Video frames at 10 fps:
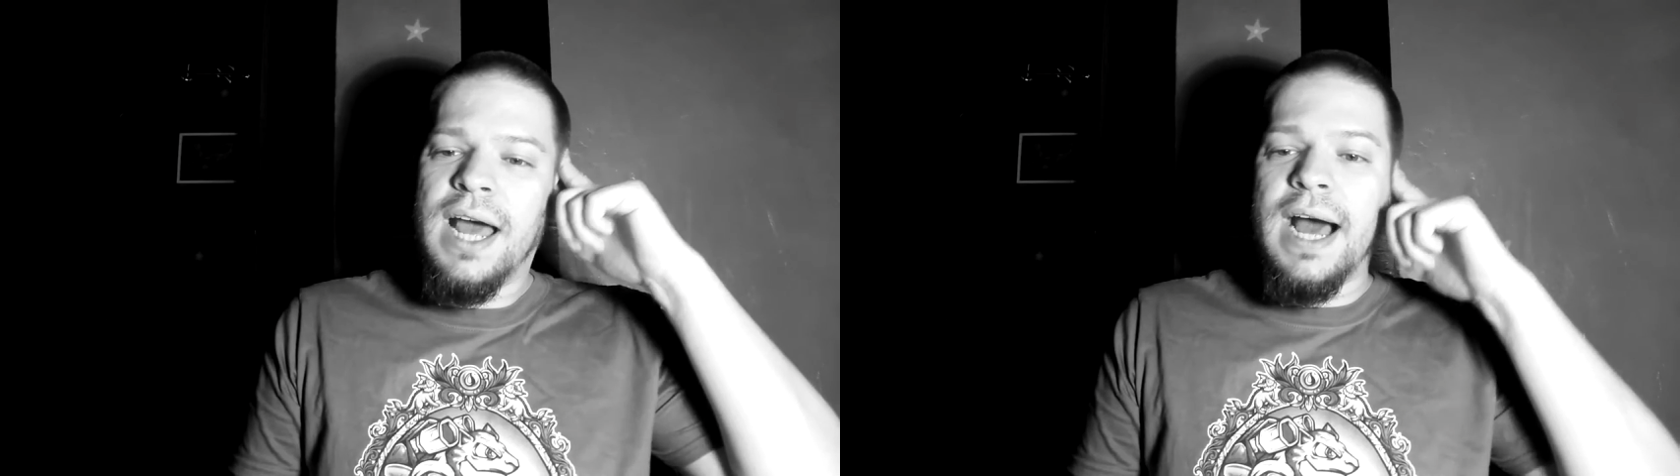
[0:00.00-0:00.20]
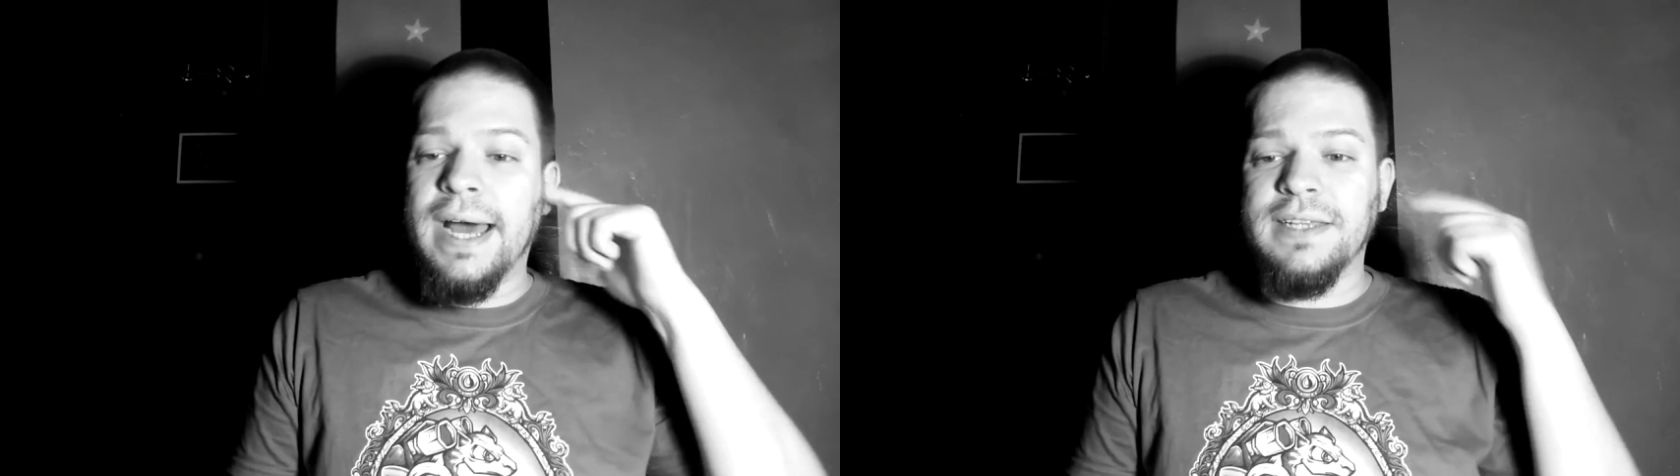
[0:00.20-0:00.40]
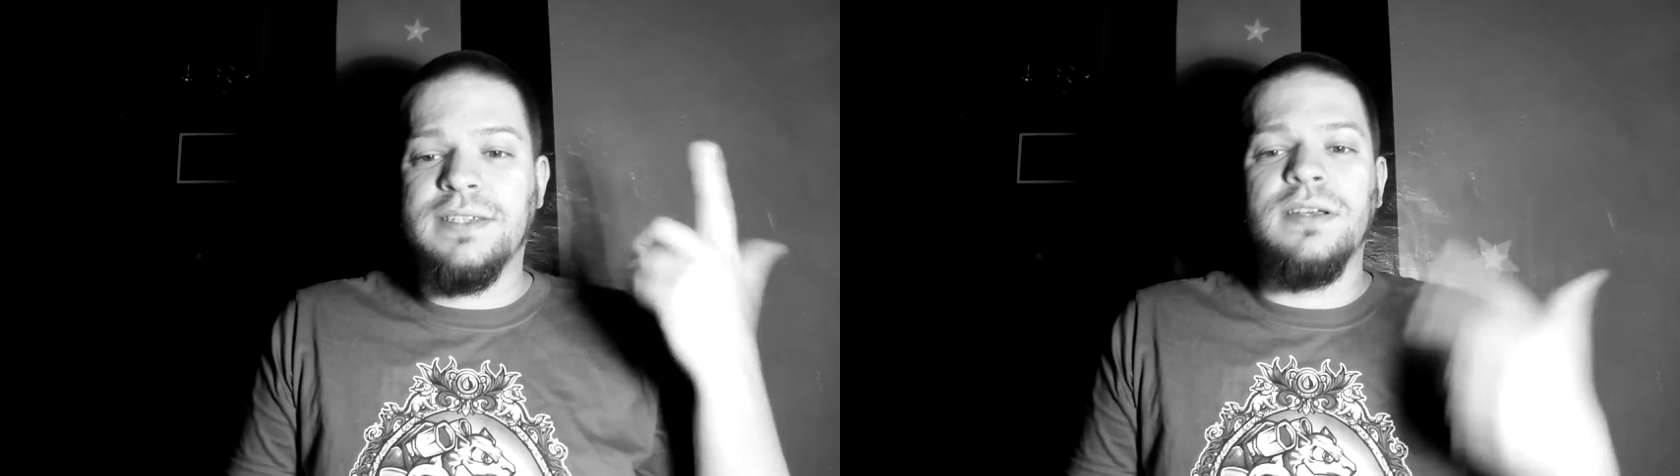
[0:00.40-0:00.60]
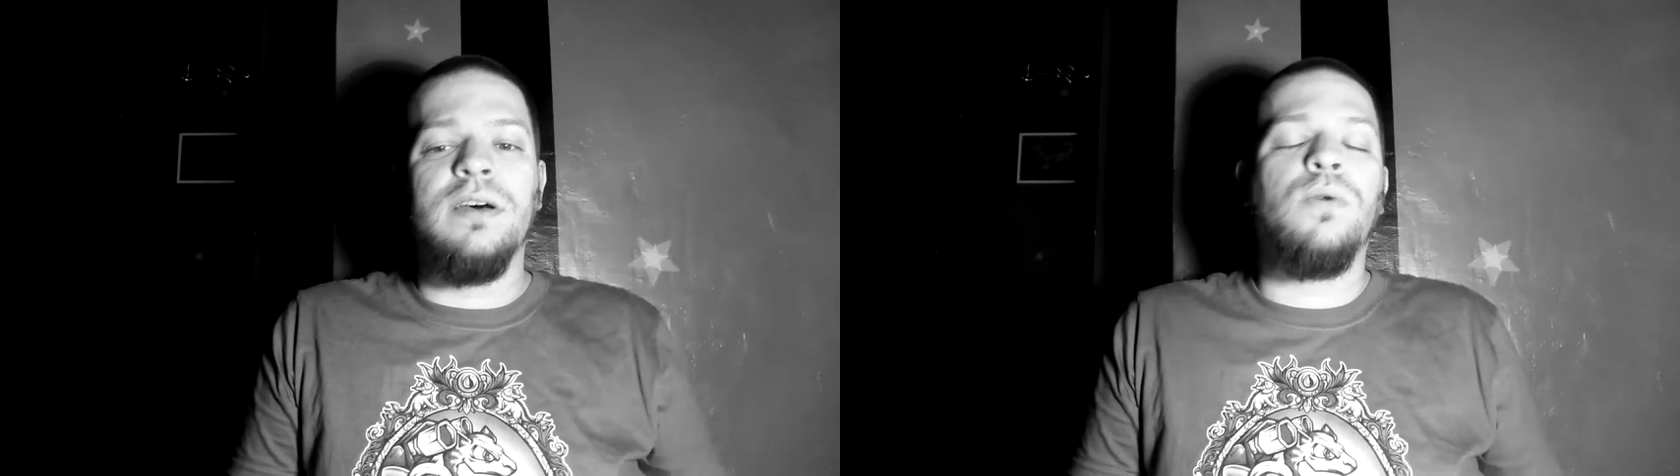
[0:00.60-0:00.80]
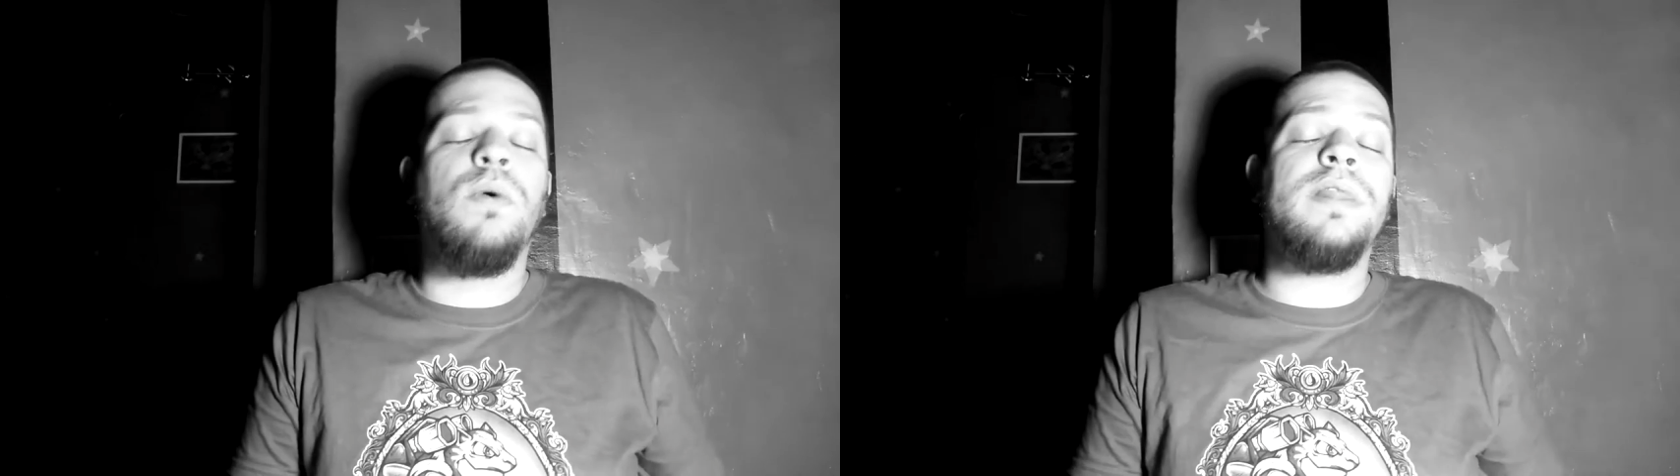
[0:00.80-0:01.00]
as
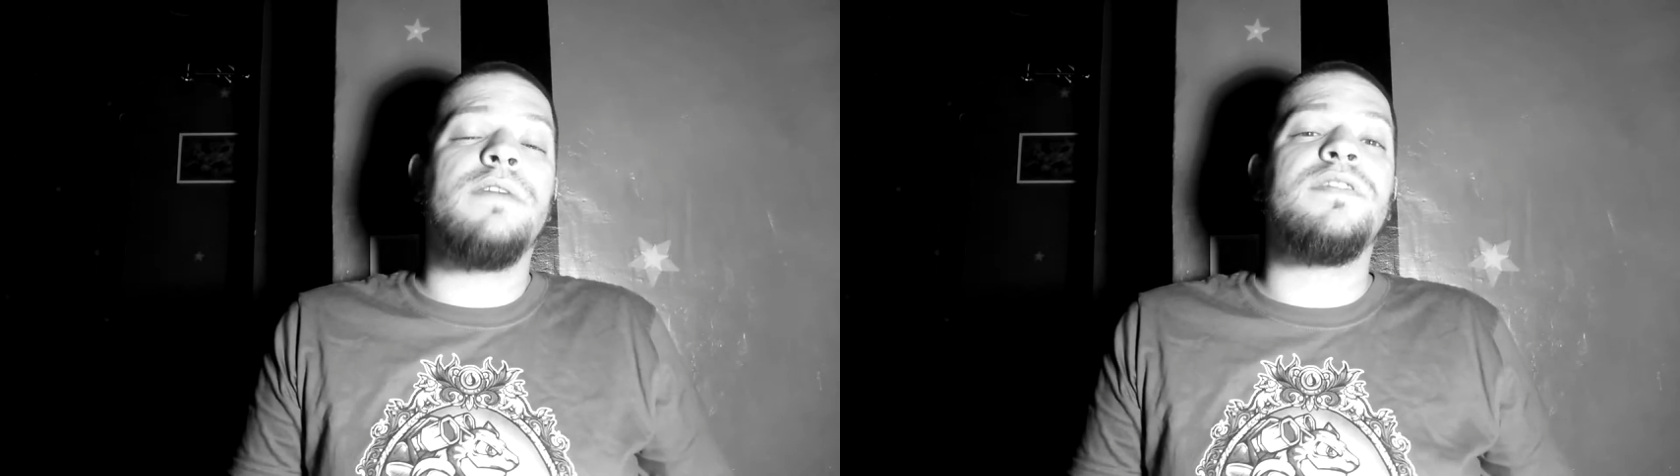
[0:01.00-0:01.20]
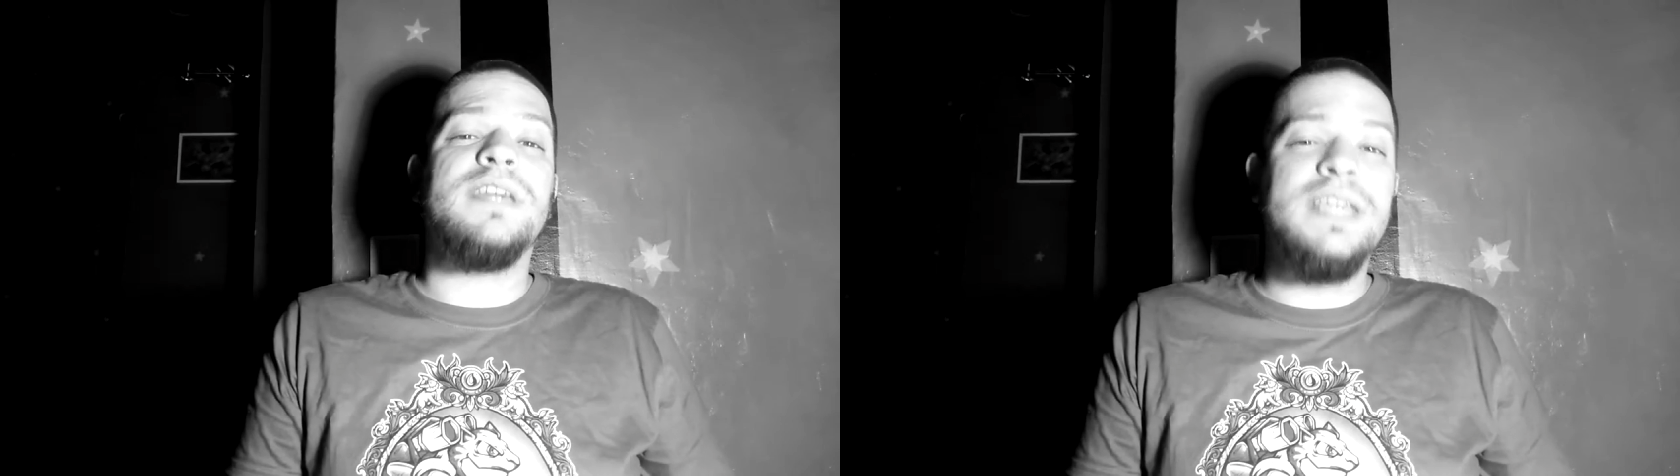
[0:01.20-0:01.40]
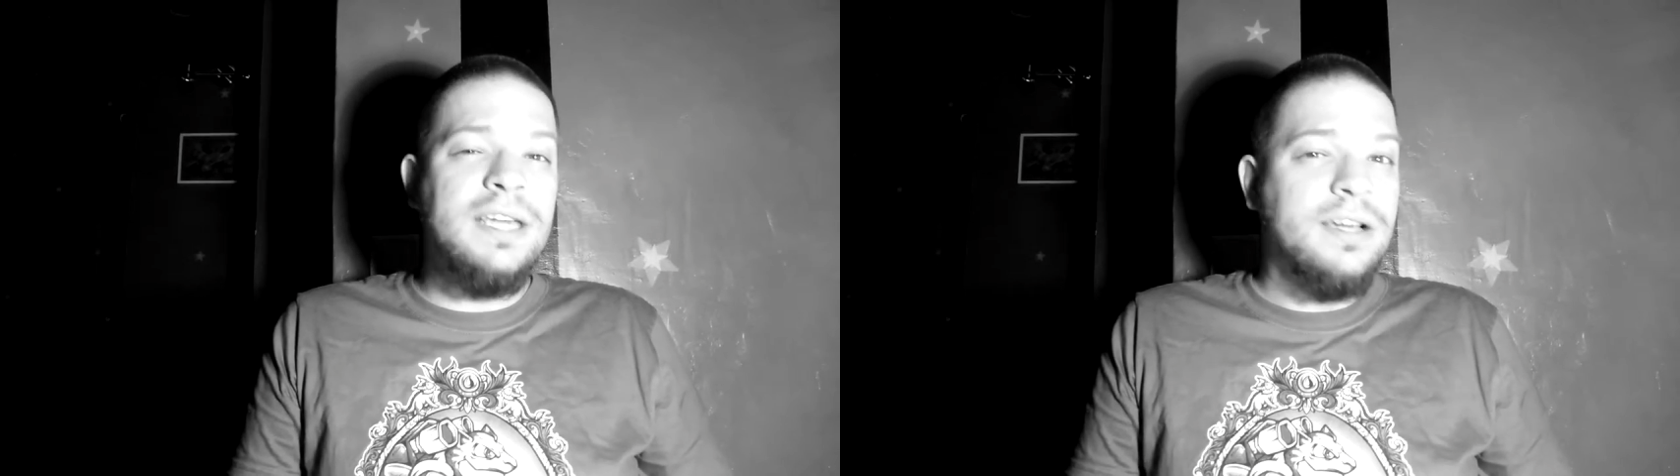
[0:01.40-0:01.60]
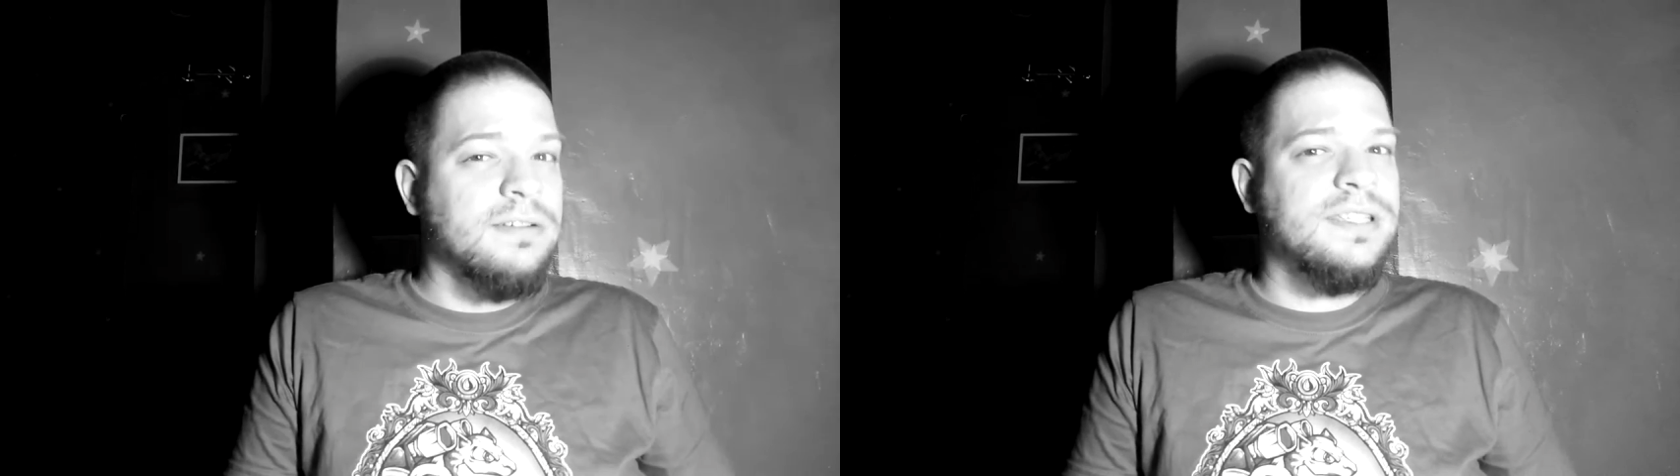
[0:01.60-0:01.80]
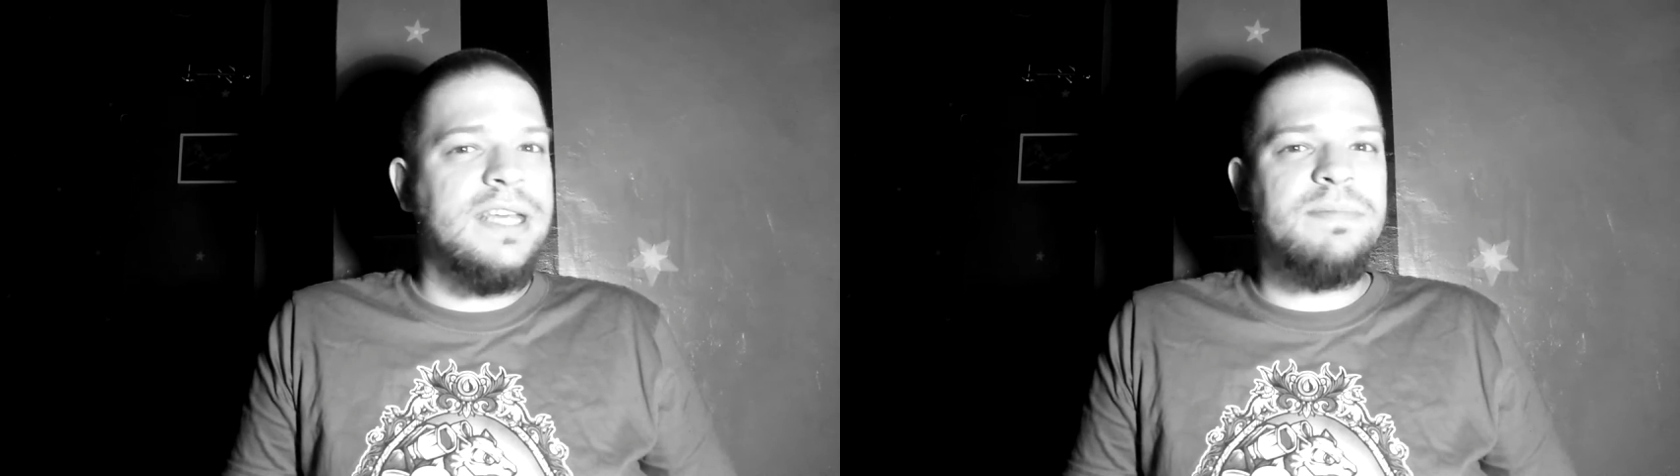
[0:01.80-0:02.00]
uh, one of the key
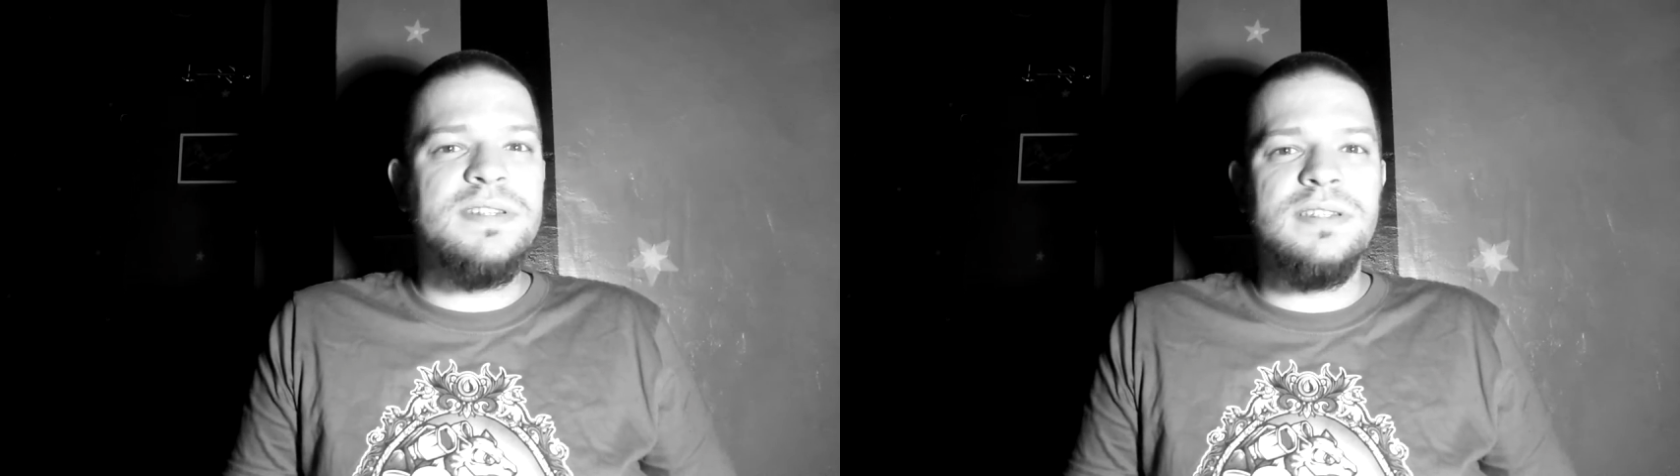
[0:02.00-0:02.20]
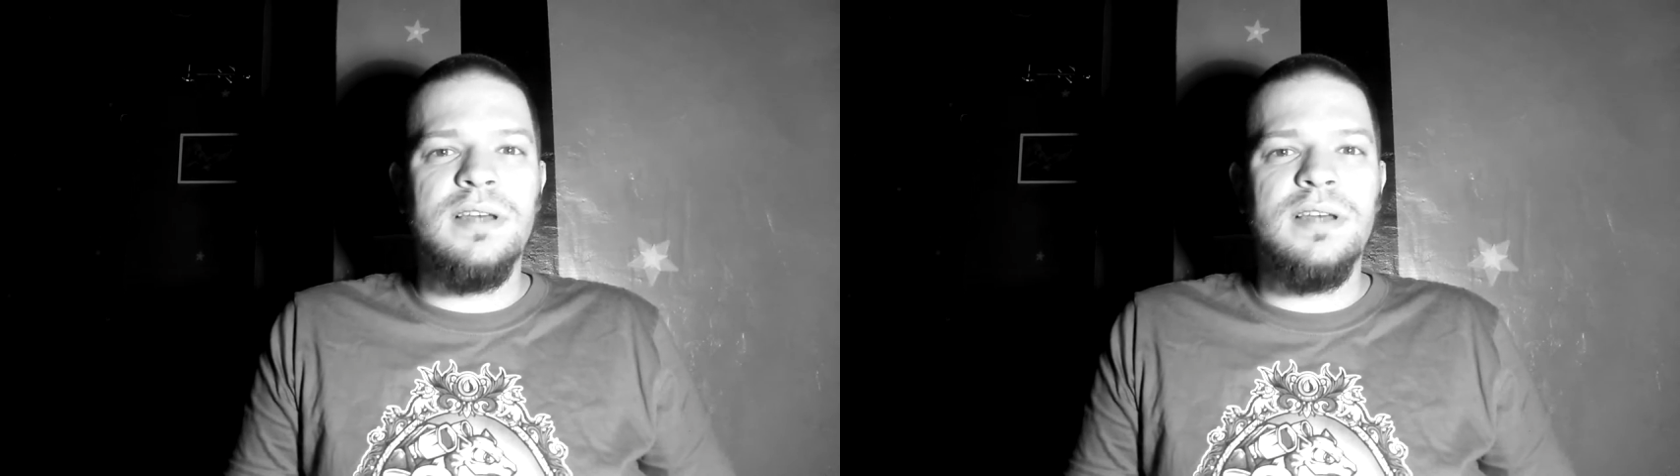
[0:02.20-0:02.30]
concepts